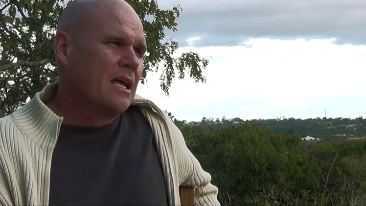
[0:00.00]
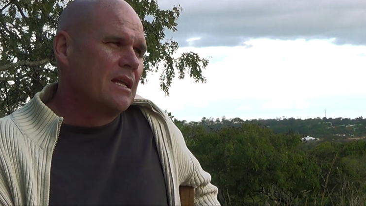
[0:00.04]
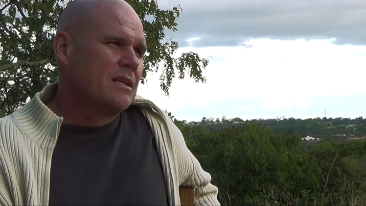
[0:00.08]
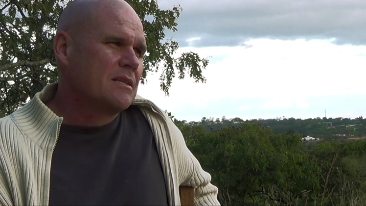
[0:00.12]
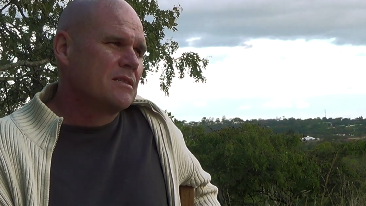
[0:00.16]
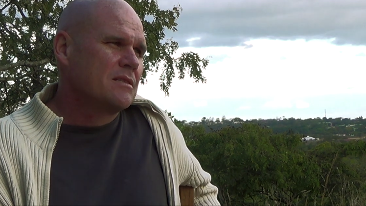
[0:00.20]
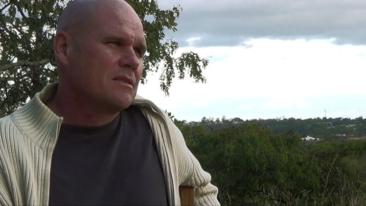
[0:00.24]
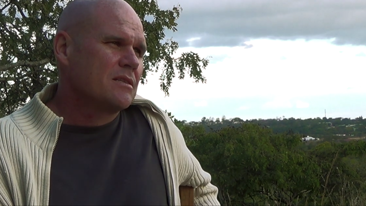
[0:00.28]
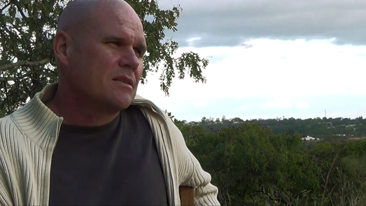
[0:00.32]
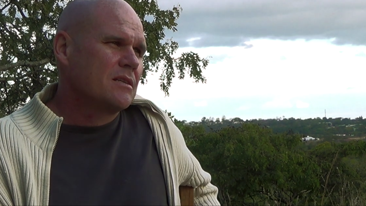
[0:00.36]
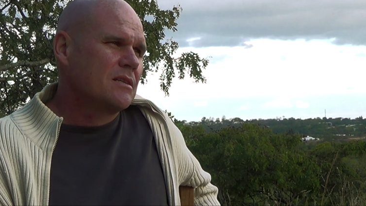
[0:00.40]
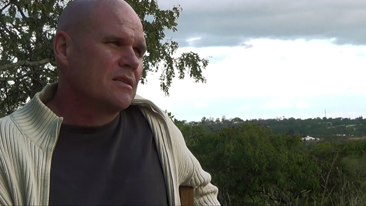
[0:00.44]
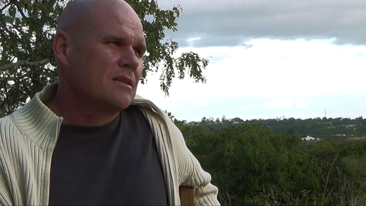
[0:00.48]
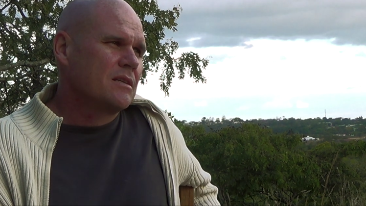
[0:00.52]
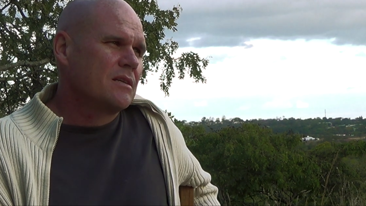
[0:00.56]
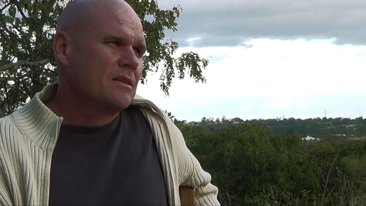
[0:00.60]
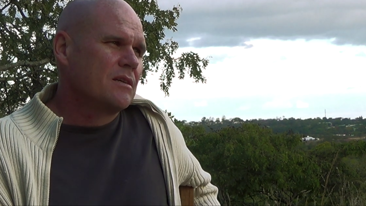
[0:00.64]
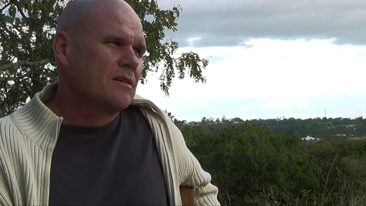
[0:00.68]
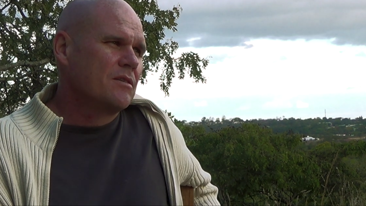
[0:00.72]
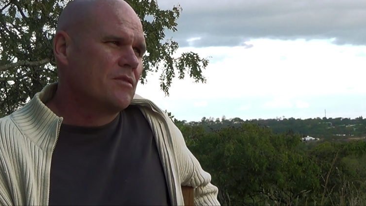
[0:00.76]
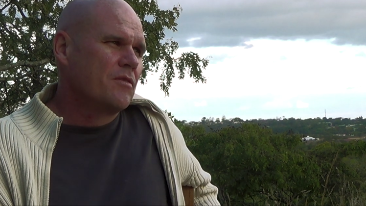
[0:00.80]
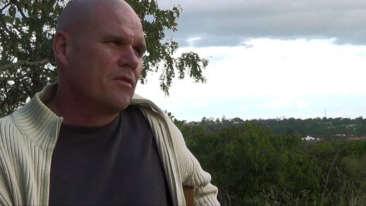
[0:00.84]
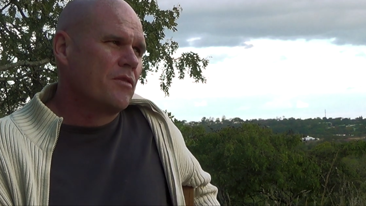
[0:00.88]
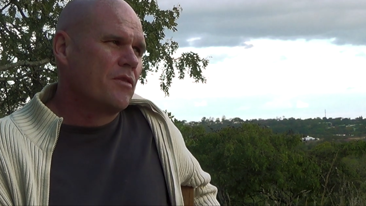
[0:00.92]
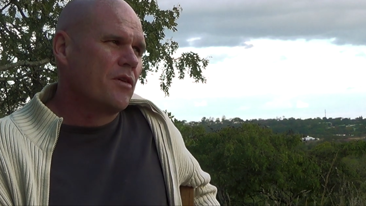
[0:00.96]
And
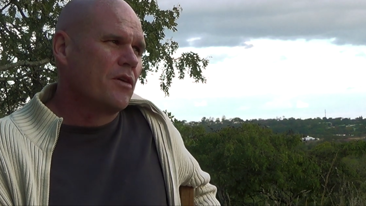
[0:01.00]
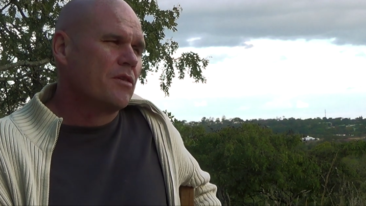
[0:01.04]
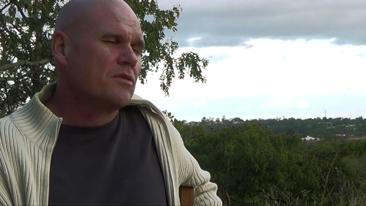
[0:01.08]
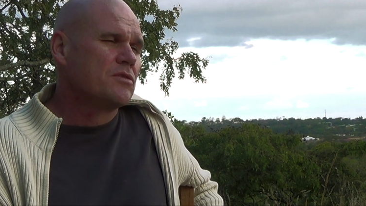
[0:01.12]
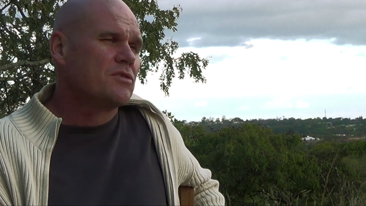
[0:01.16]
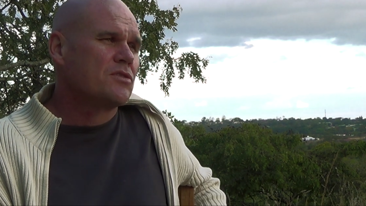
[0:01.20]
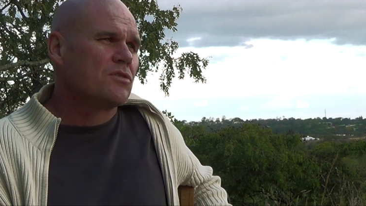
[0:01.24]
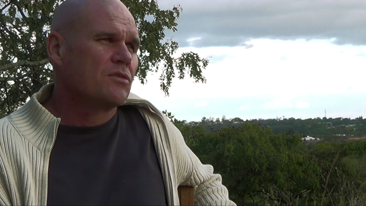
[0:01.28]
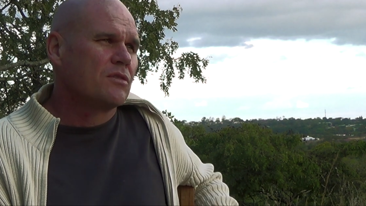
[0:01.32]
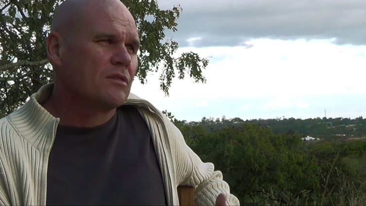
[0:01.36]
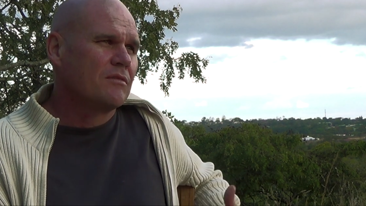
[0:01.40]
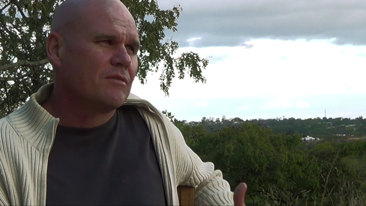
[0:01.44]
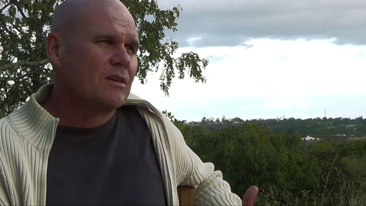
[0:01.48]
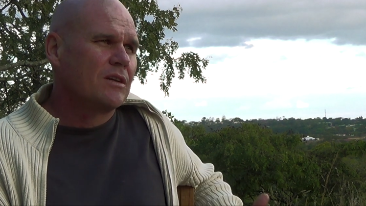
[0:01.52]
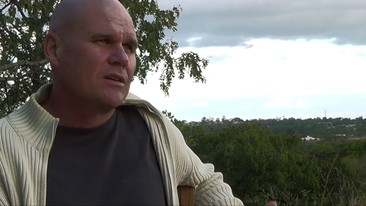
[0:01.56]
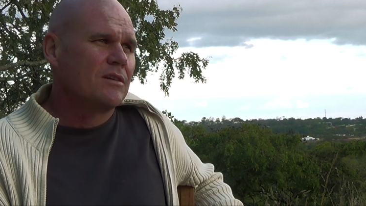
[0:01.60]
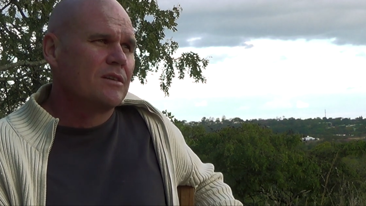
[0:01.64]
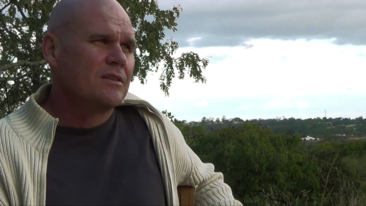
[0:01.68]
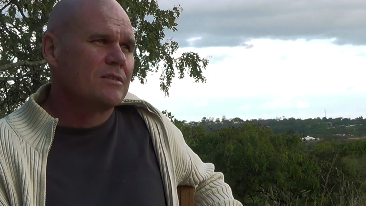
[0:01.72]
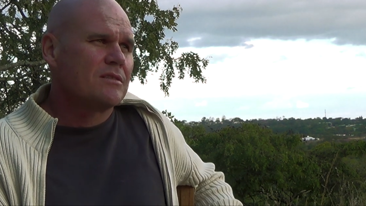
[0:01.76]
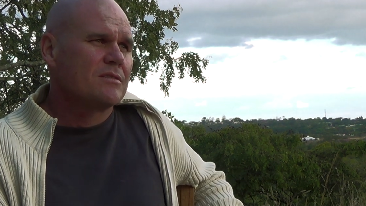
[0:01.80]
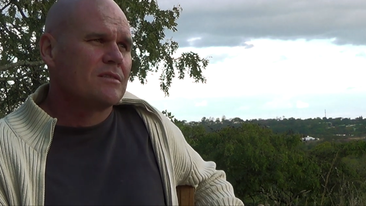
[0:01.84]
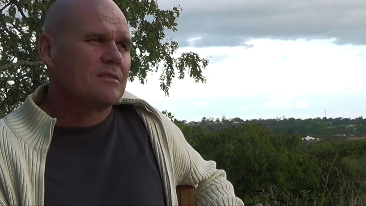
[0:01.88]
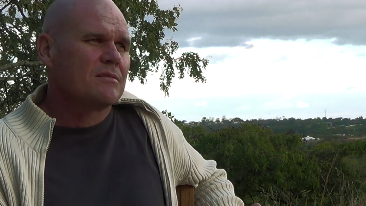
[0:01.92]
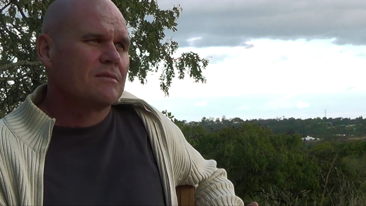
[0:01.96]
those sort of
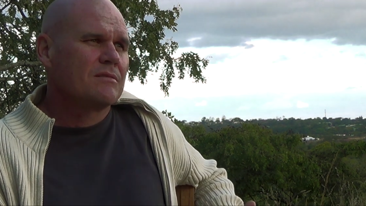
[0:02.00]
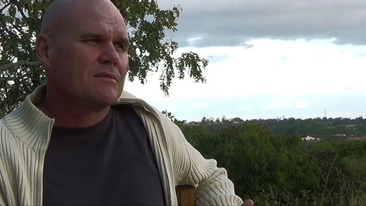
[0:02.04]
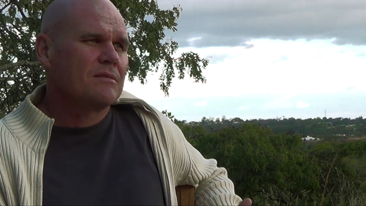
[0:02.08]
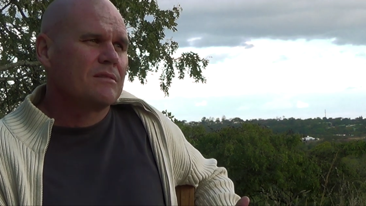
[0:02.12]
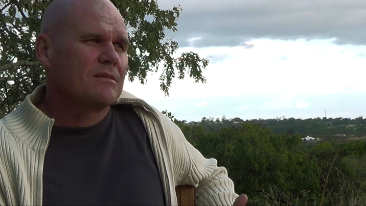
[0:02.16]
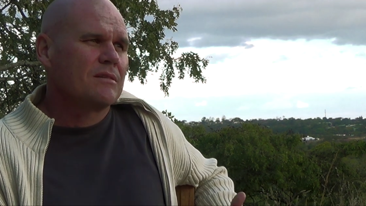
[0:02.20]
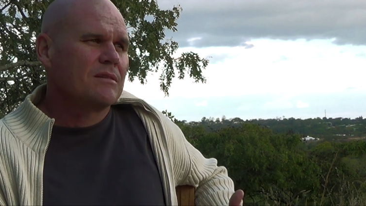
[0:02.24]
areas